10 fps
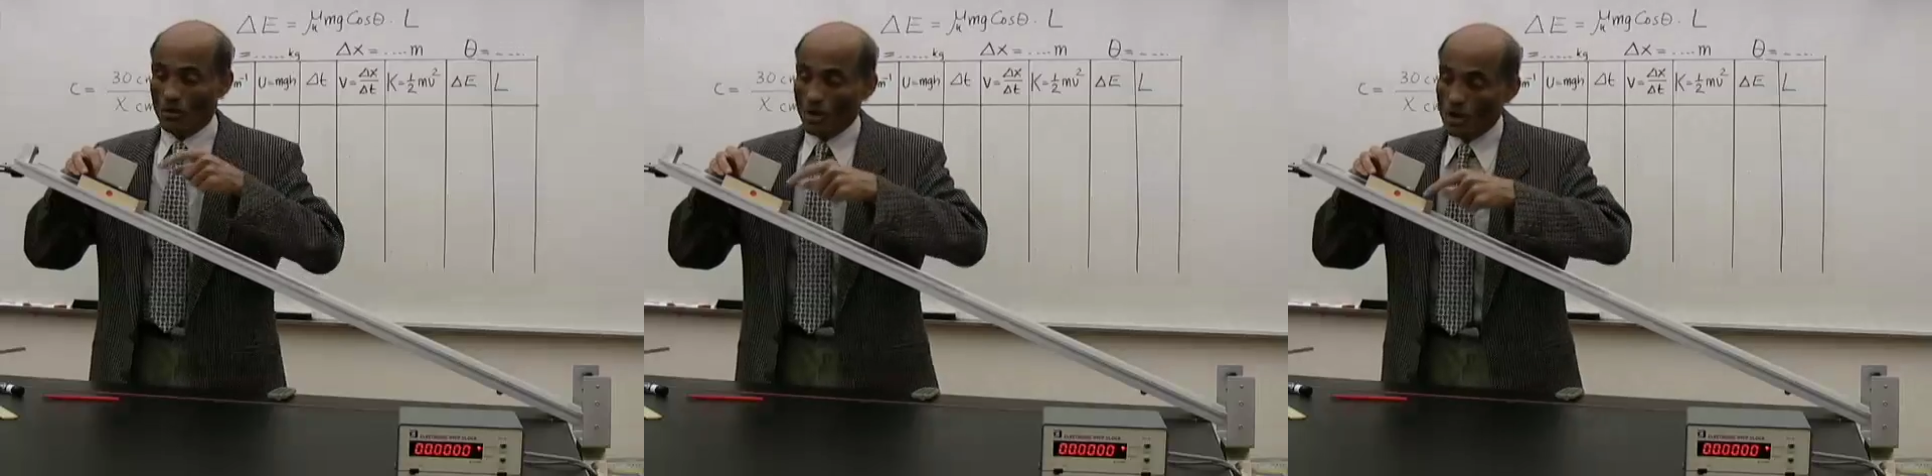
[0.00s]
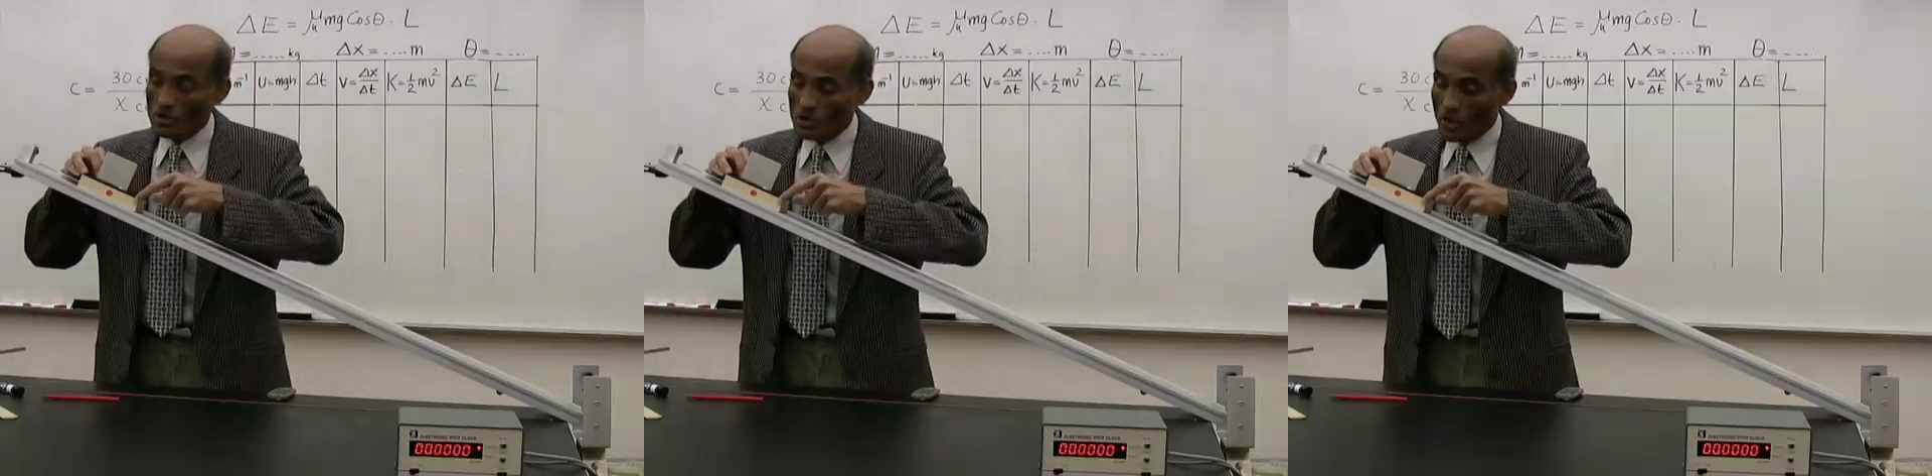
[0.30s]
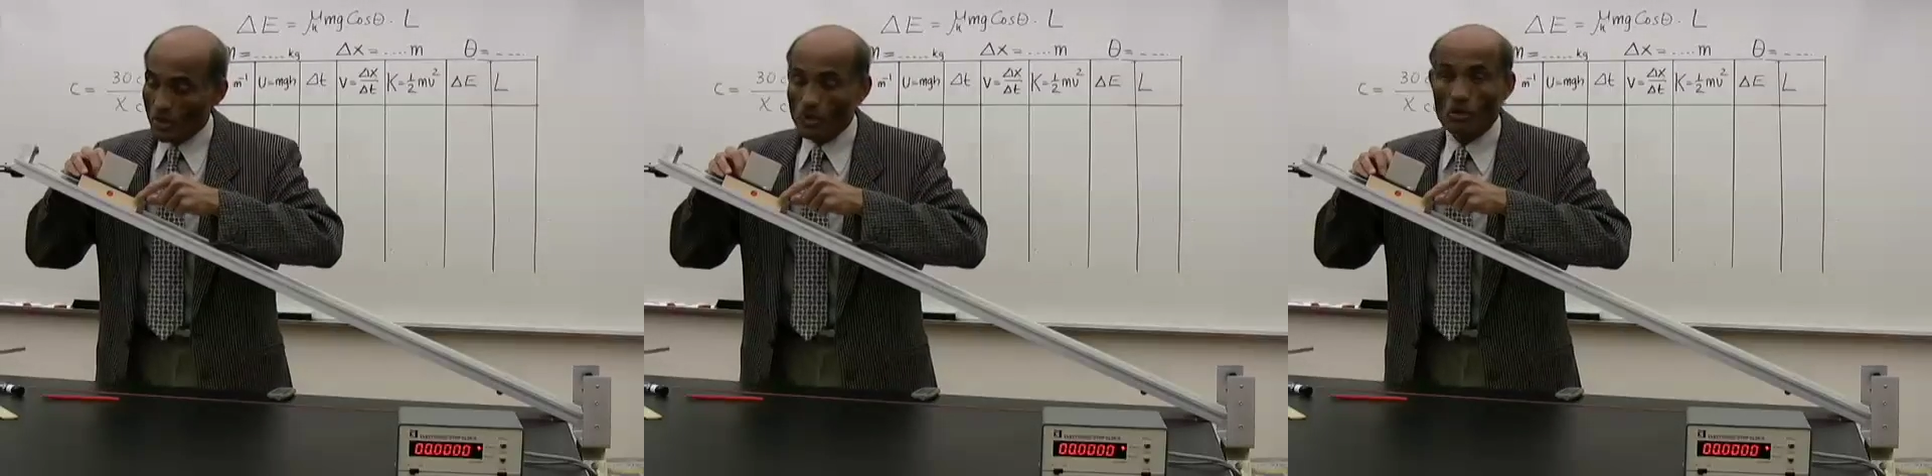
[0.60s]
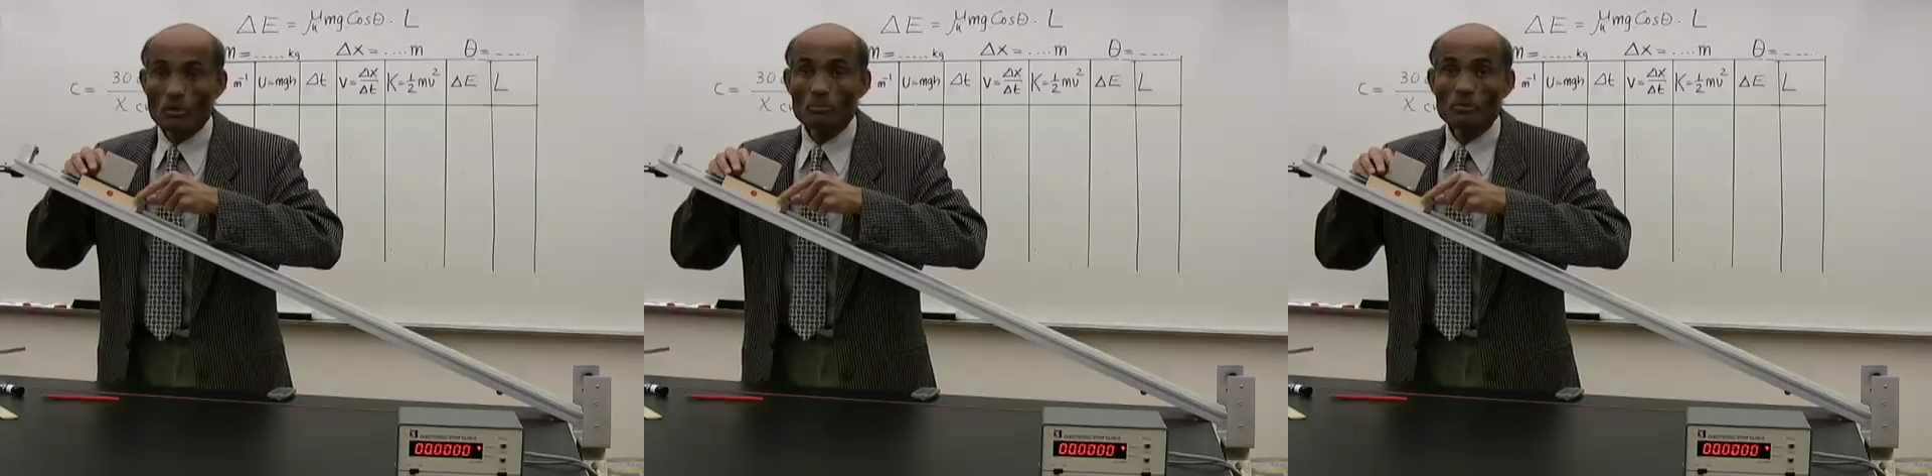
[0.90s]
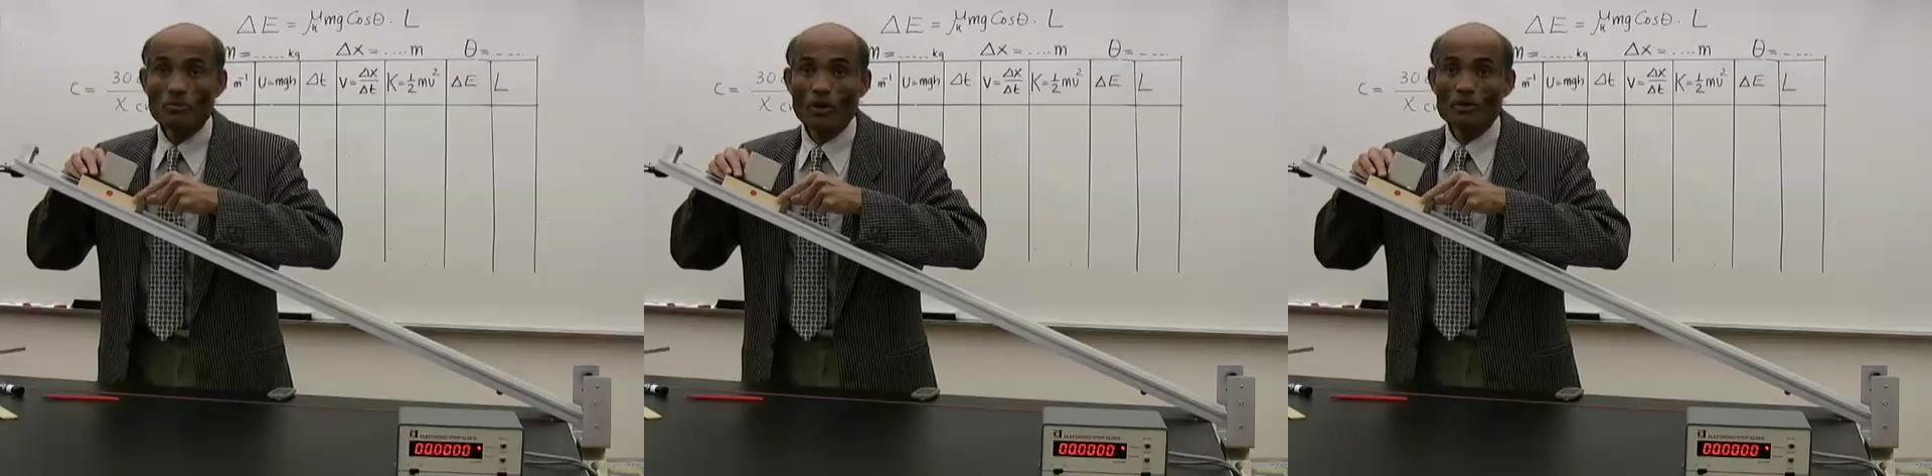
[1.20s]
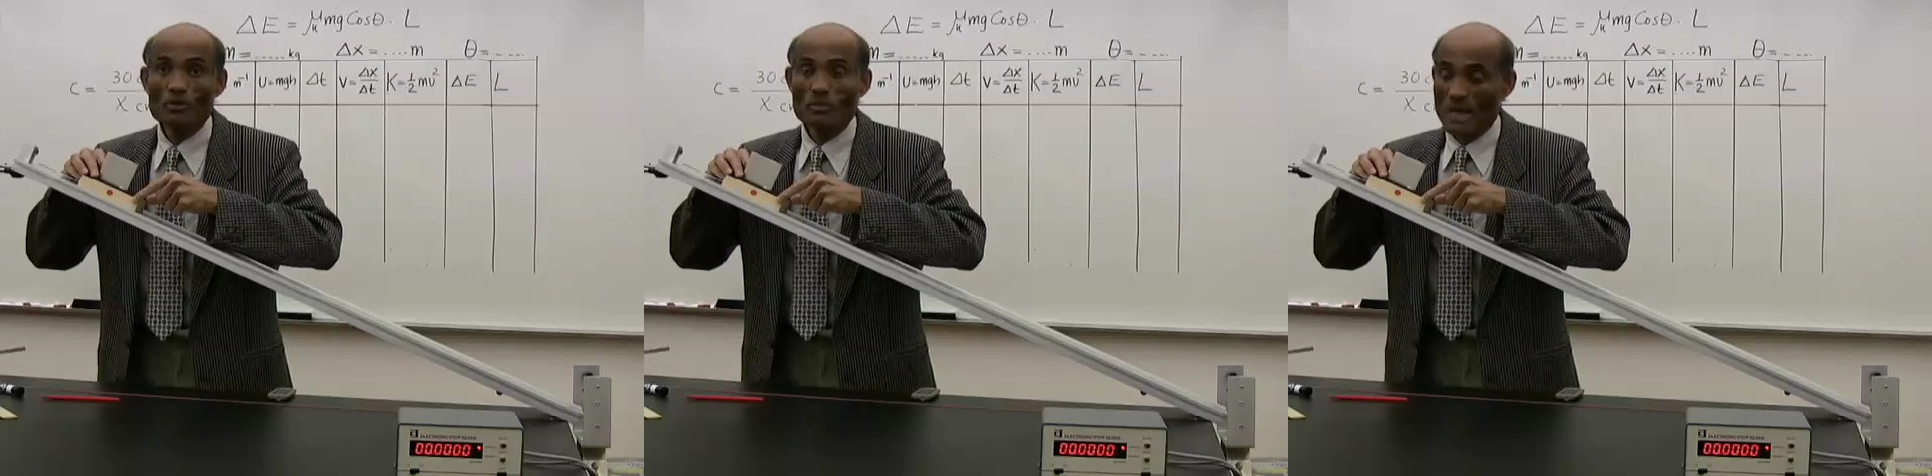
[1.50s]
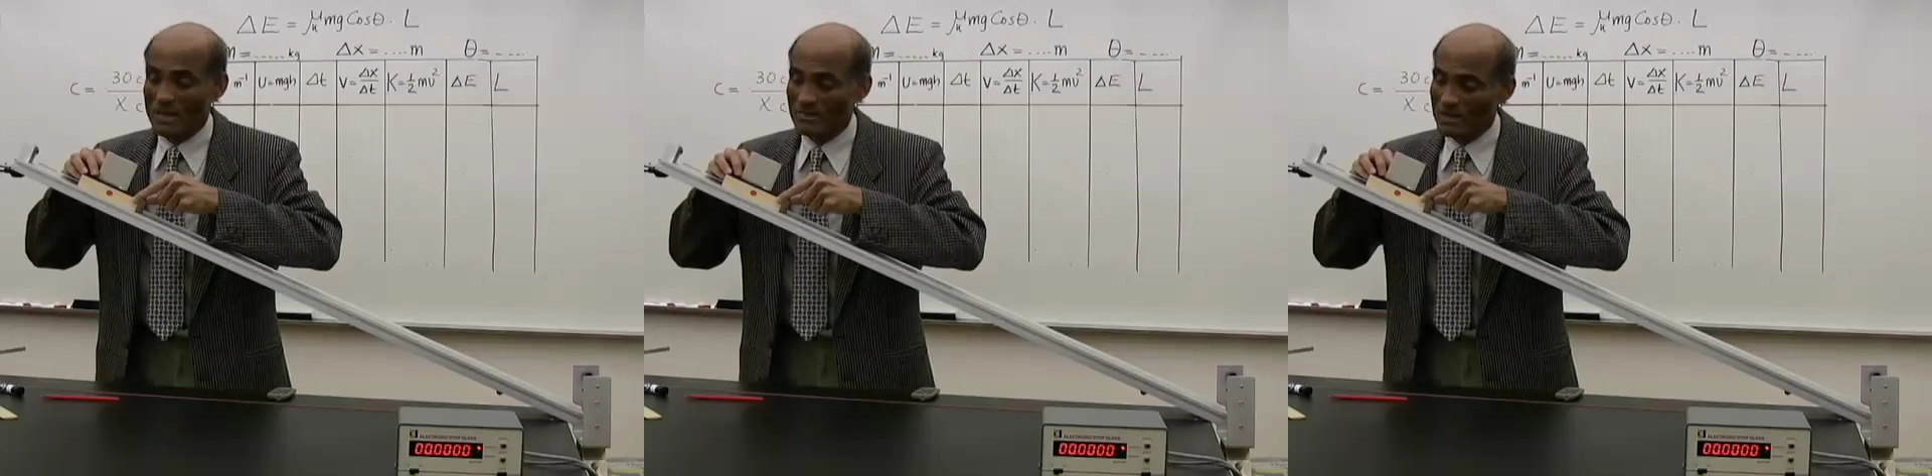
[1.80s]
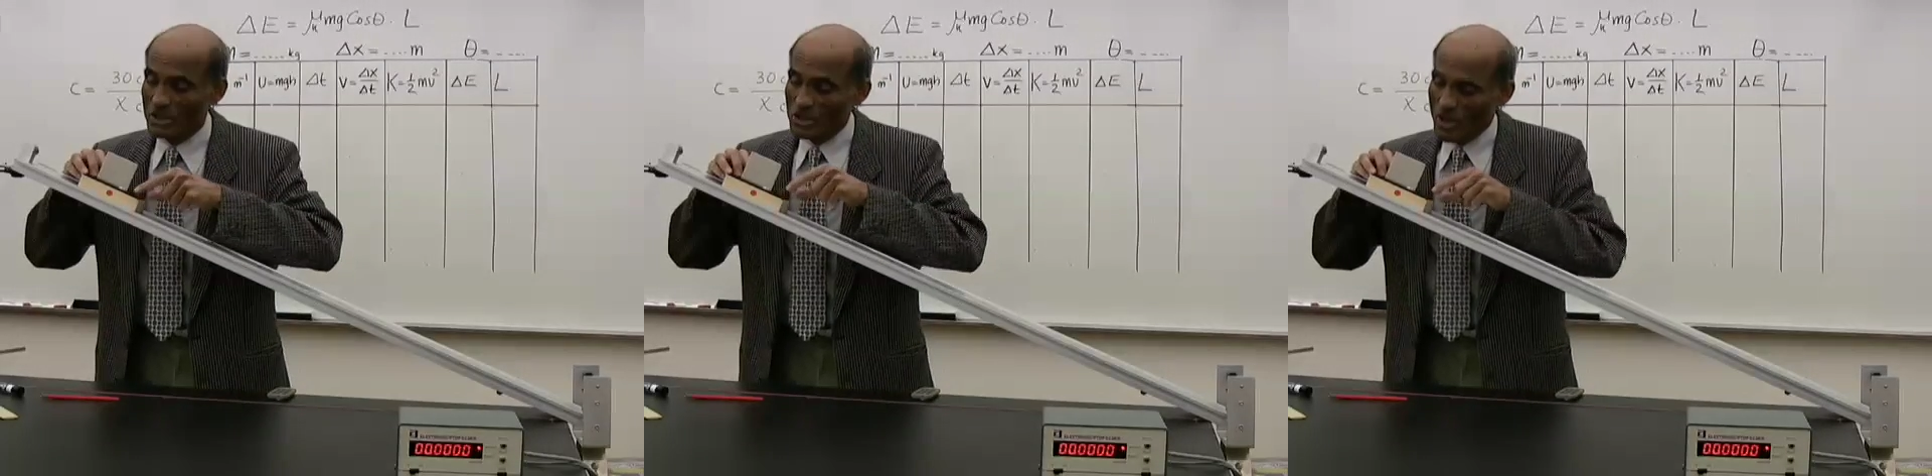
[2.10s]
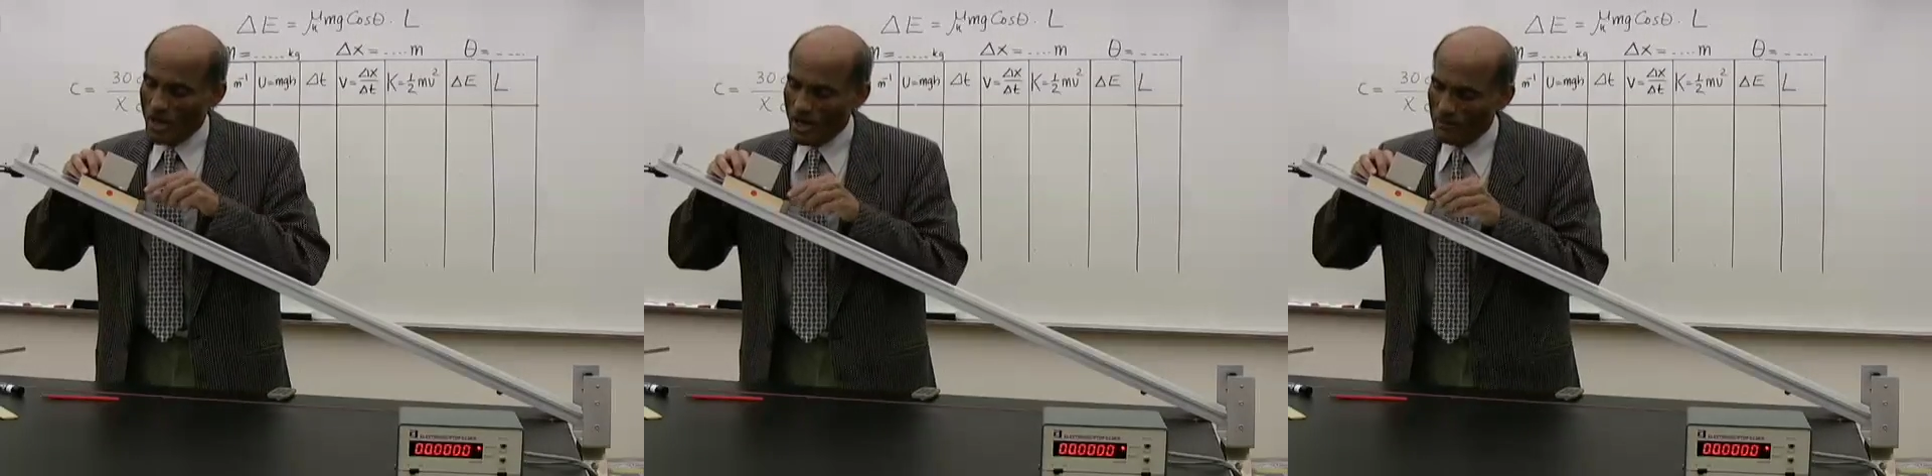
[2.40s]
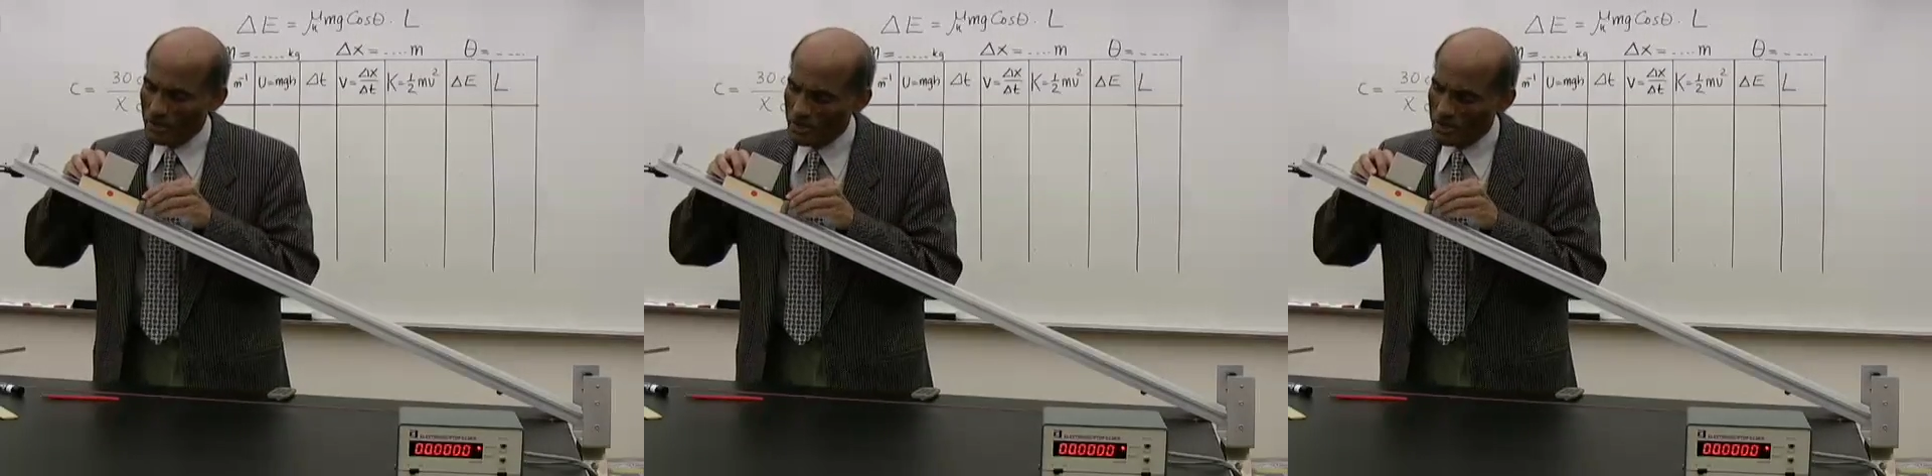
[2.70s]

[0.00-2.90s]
also, before you make the time,